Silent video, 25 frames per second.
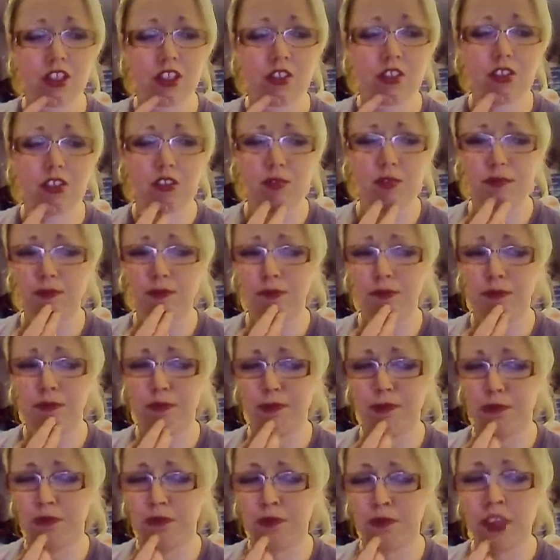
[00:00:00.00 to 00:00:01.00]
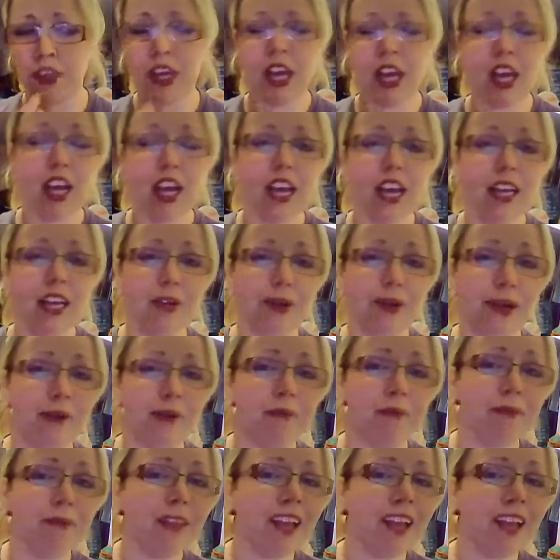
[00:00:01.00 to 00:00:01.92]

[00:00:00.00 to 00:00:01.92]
is. Anyway,